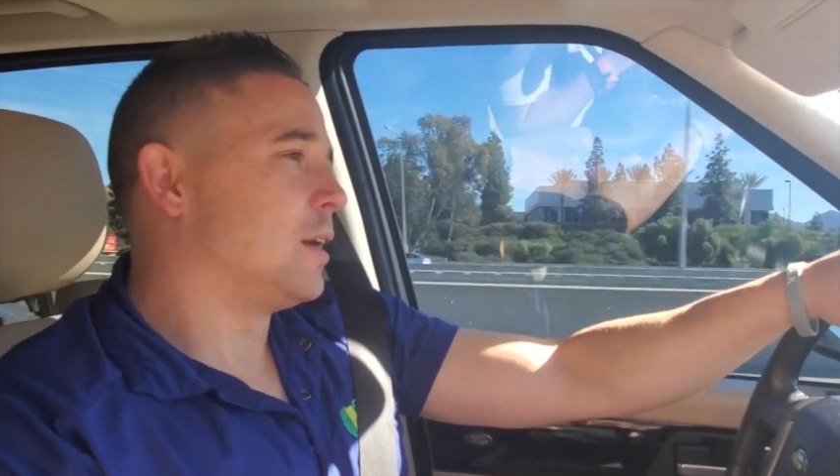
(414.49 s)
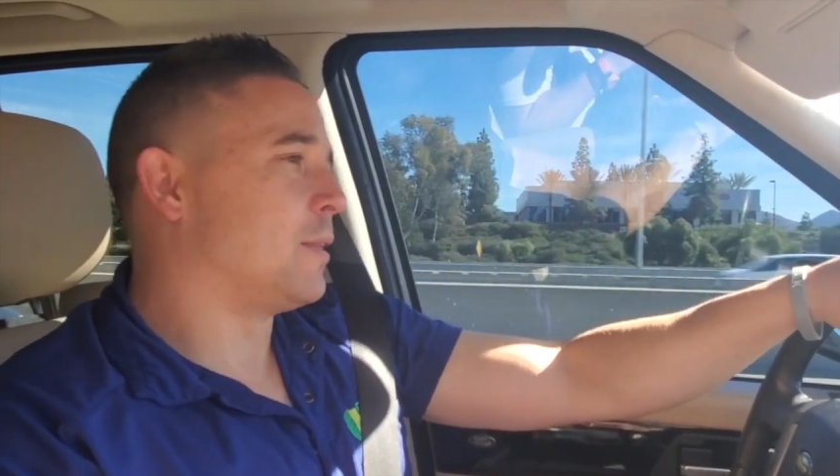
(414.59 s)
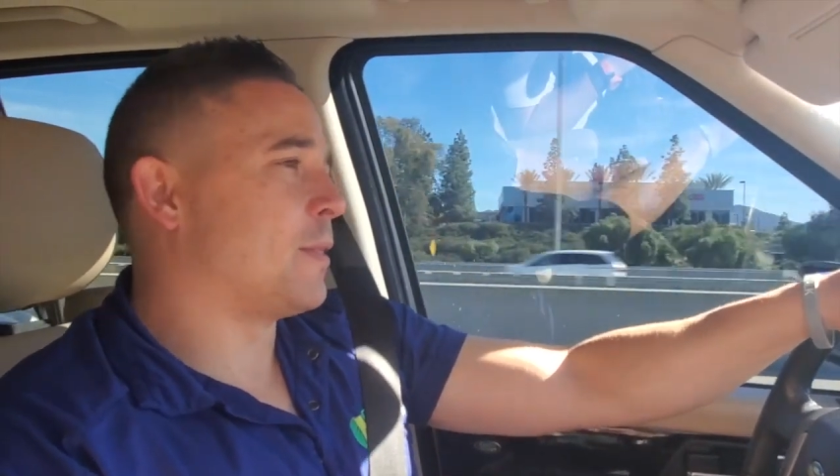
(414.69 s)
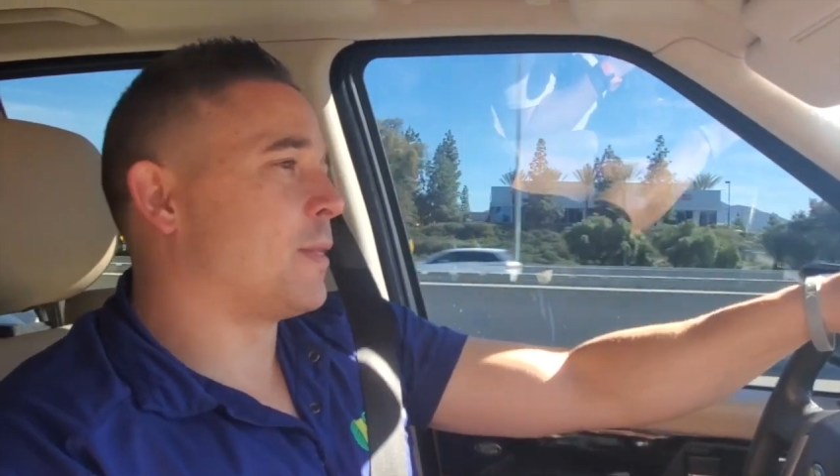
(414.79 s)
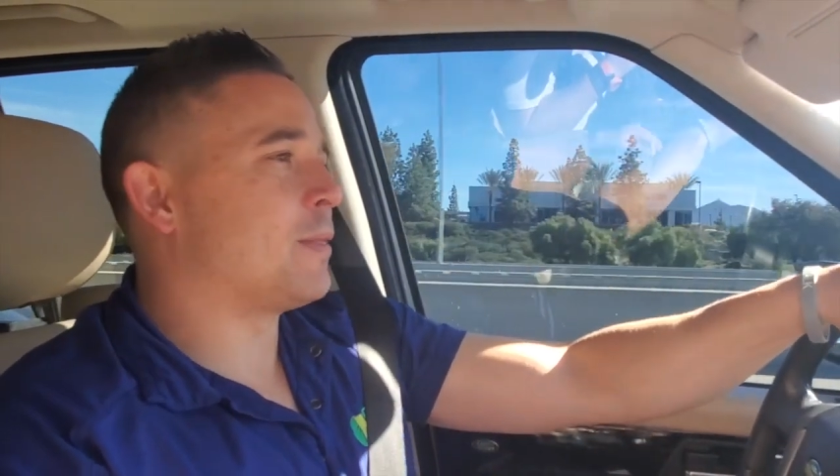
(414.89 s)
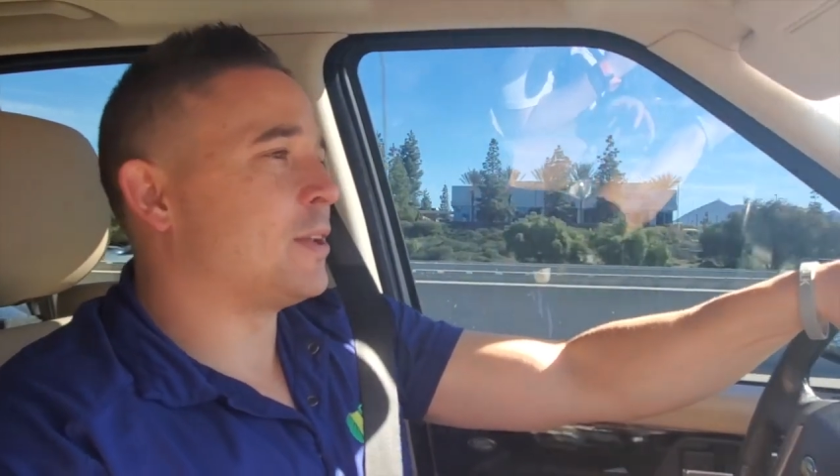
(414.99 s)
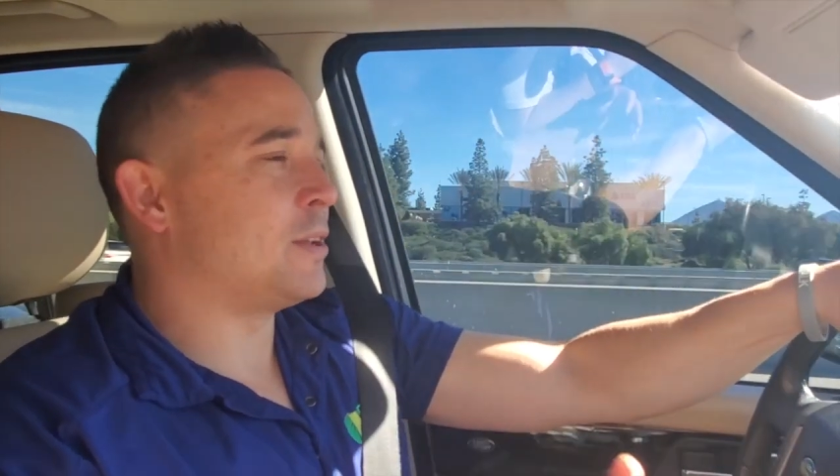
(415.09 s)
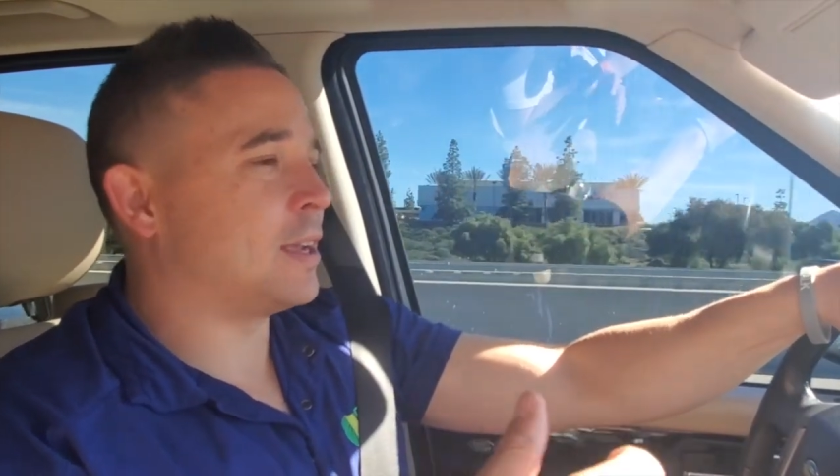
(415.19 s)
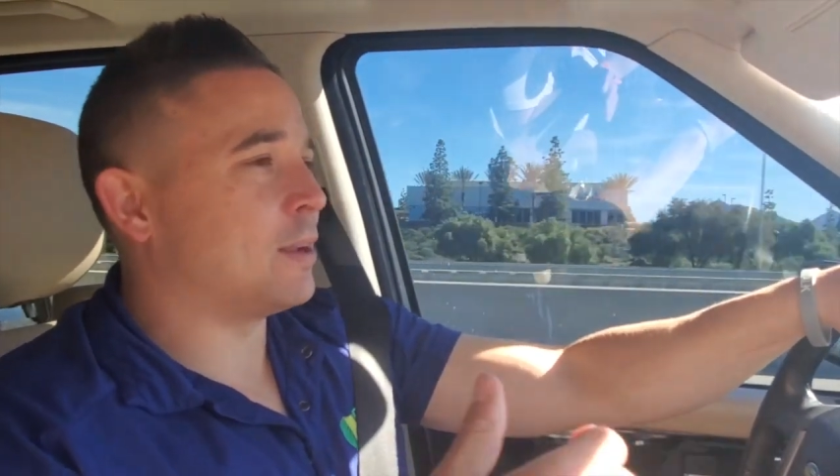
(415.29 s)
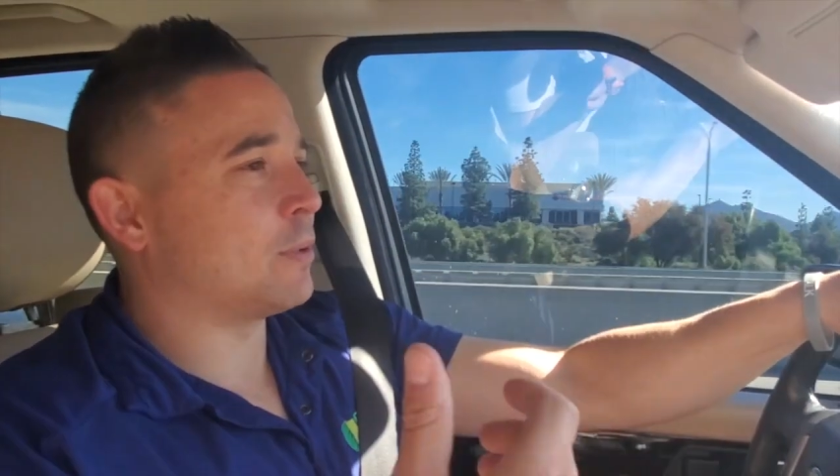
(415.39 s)
And then then
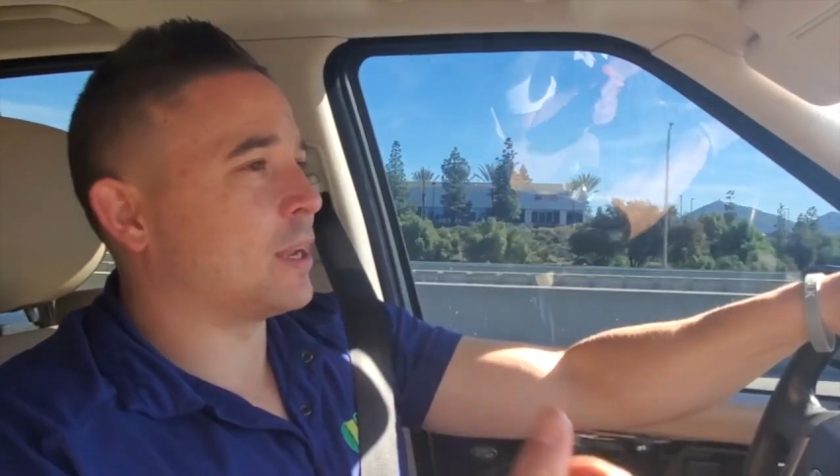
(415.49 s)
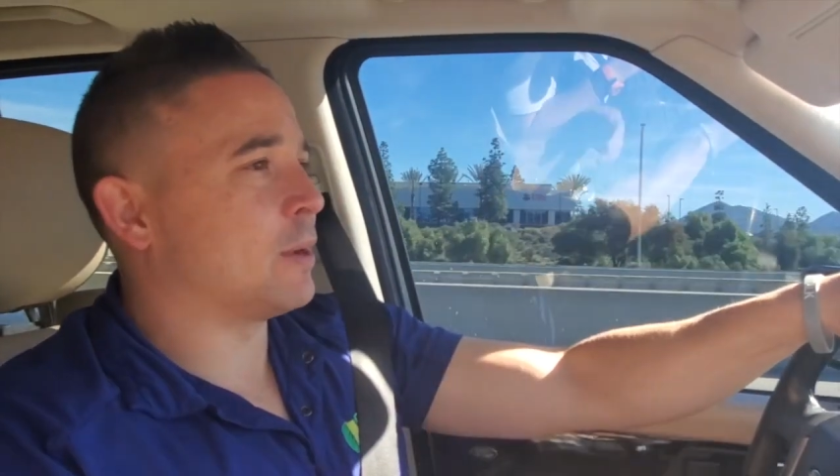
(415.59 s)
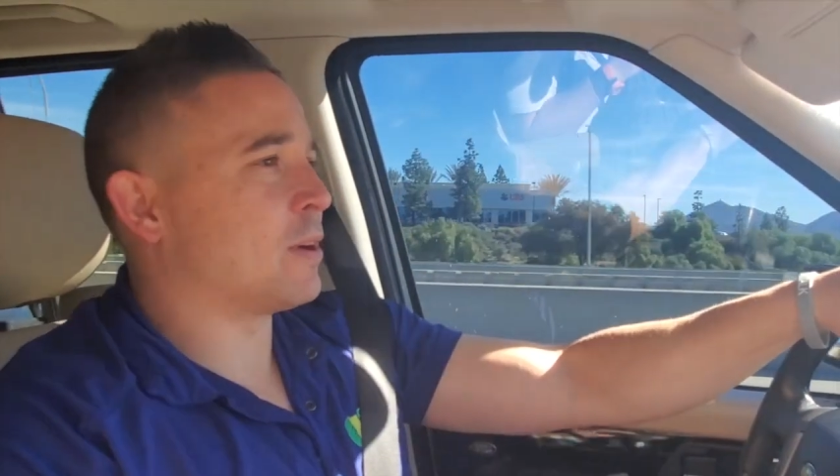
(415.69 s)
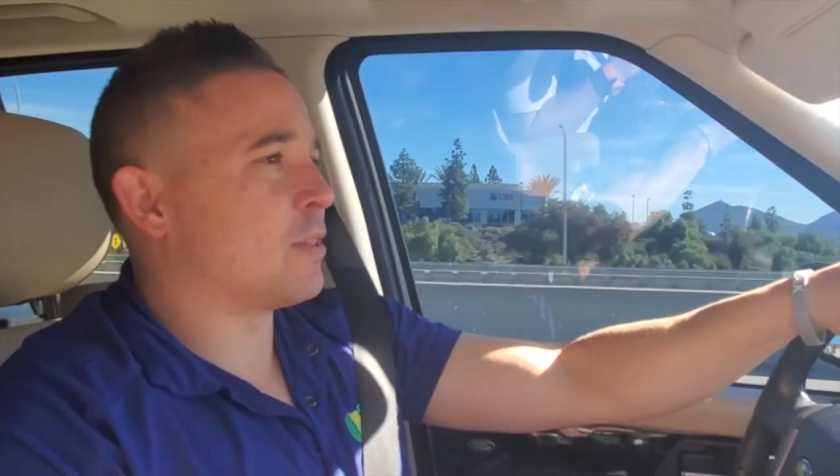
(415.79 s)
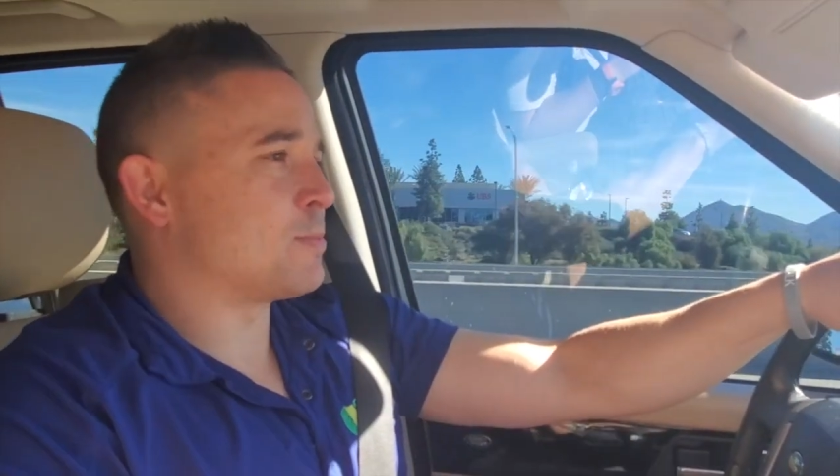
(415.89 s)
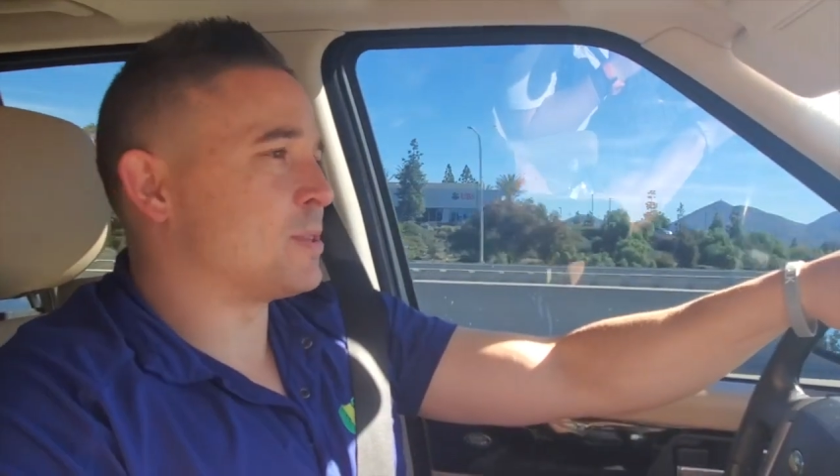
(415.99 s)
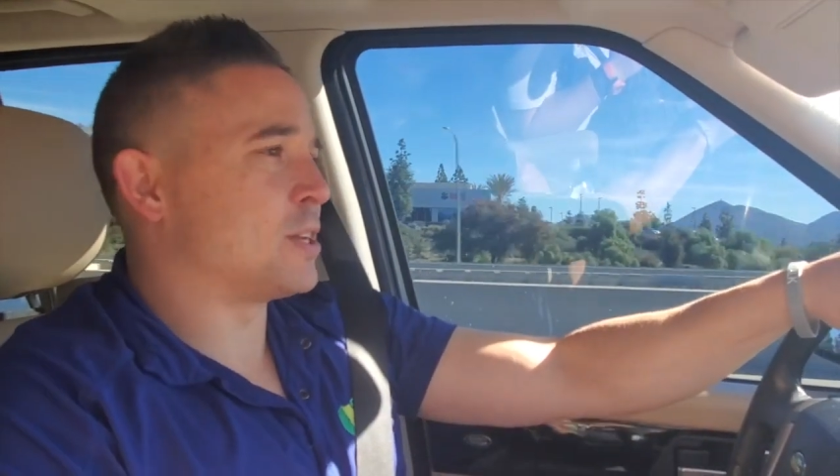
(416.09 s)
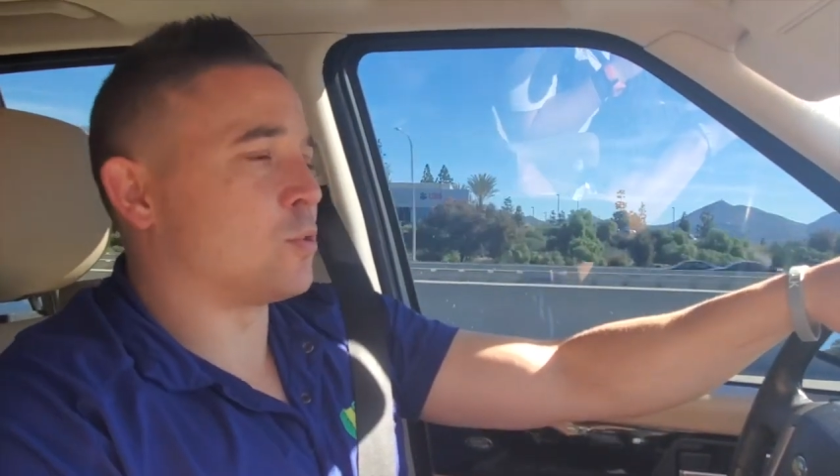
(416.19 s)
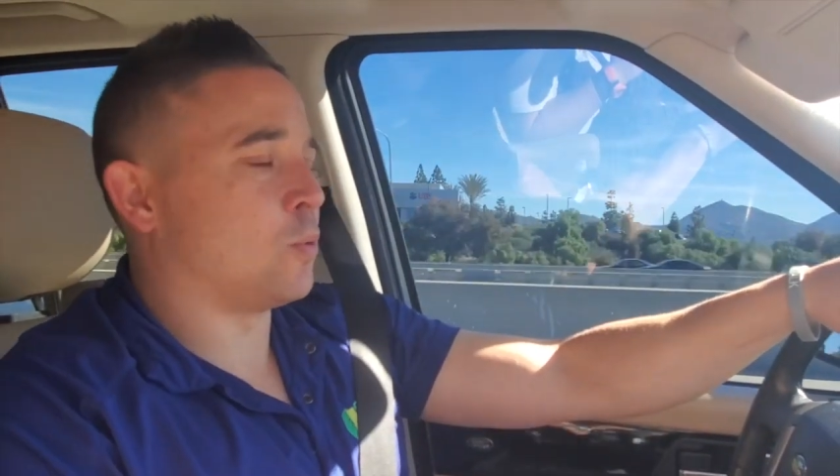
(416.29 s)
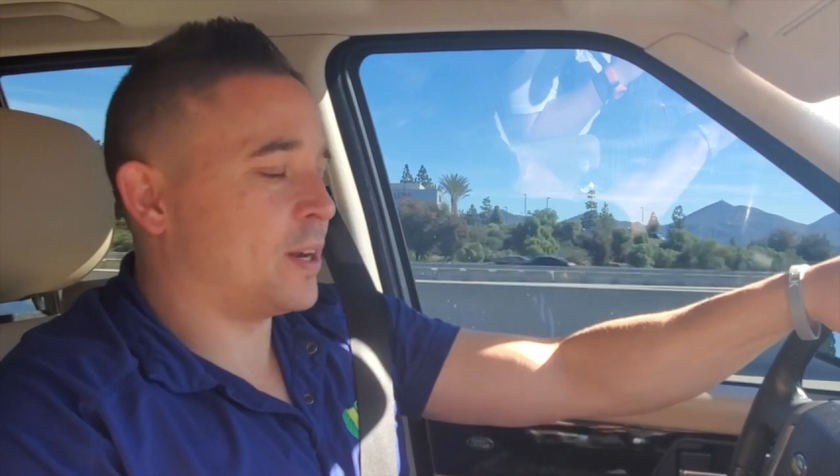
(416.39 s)
you get rid of those
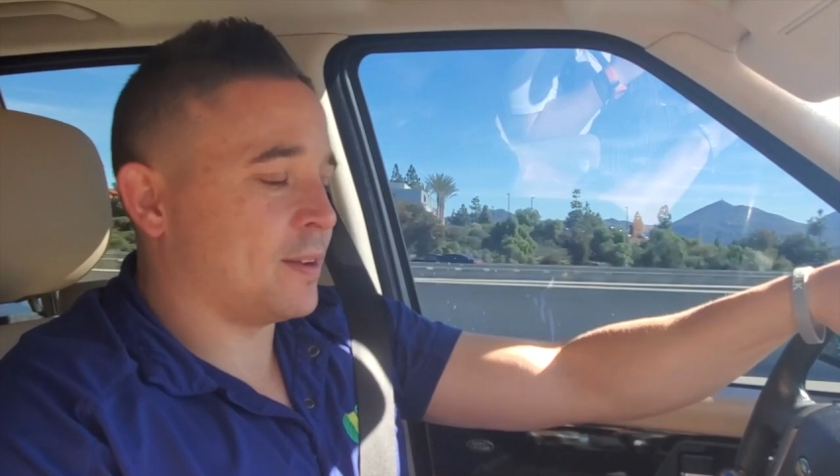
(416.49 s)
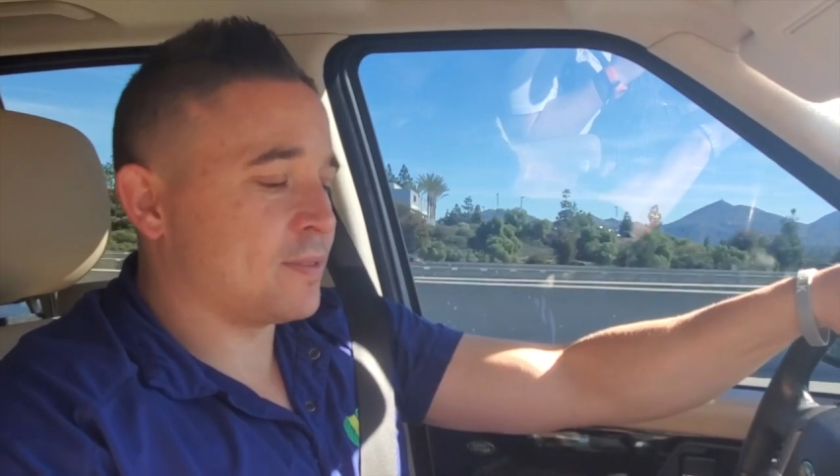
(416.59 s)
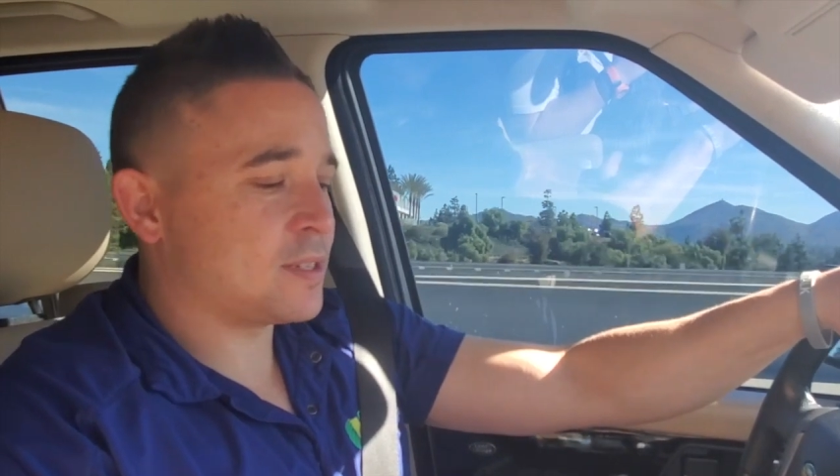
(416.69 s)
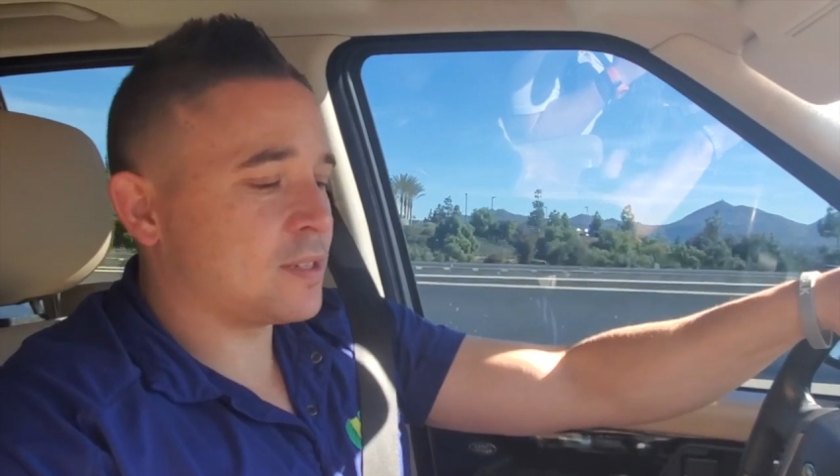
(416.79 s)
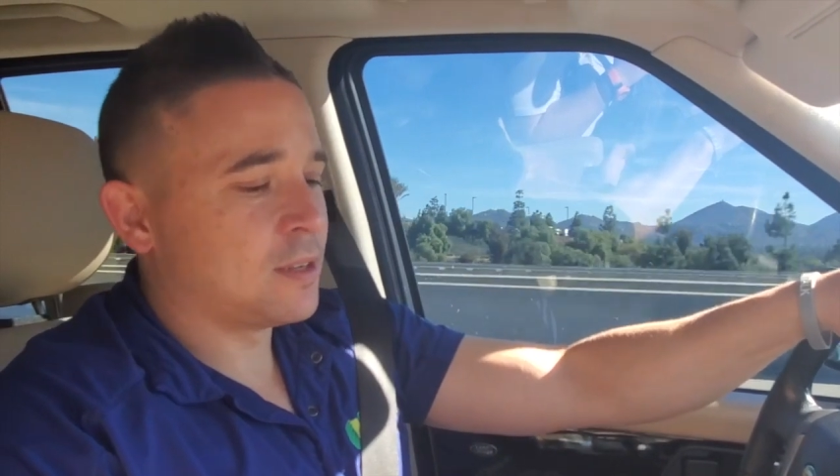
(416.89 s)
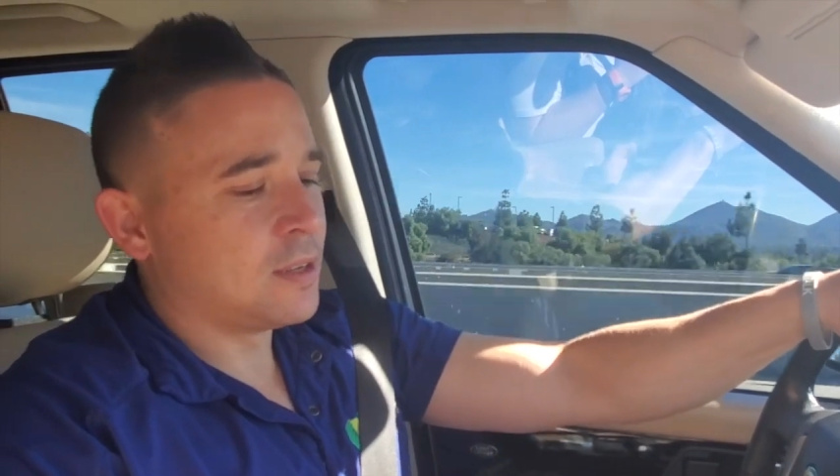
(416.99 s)
potential what ifs.